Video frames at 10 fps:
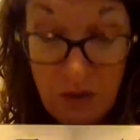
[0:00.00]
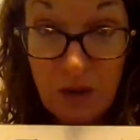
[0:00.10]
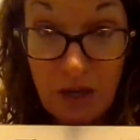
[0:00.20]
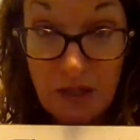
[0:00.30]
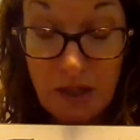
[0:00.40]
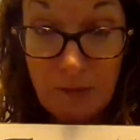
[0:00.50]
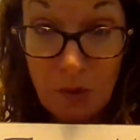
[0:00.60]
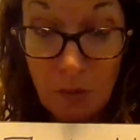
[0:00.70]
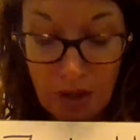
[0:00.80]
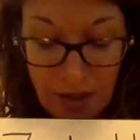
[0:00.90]
Got a number
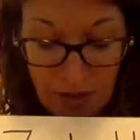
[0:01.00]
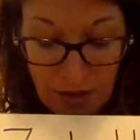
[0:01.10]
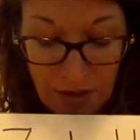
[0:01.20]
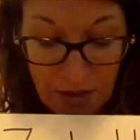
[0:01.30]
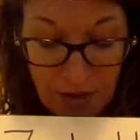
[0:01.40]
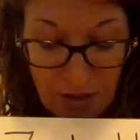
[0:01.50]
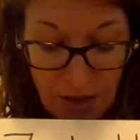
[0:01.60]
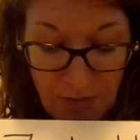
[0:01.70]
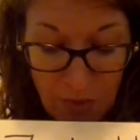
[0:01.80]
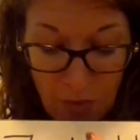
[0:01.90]
1?
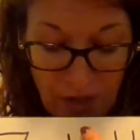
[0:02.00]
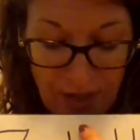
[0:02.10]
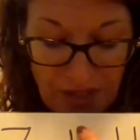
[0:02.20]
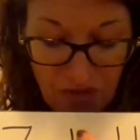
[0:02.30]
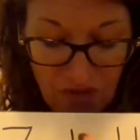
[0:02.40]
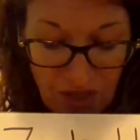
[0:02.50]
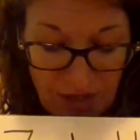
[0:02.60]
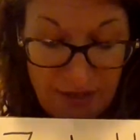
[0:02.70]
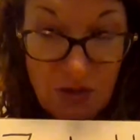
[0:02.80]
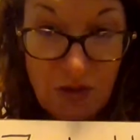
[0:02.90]
Number 1 is fun.
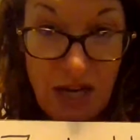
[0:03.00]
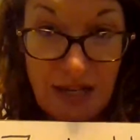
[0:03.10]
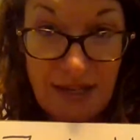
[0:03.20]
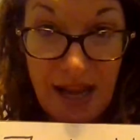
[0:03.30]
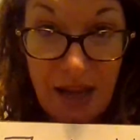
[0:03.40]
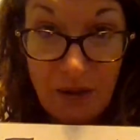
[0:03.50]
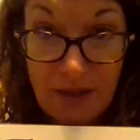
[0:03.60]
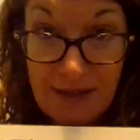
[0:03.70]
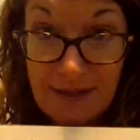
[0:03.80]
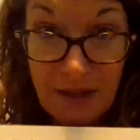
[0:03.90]
Straight down,
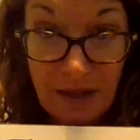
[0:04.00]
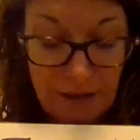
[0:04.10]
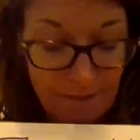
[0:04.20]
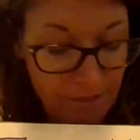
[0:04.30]
it's done.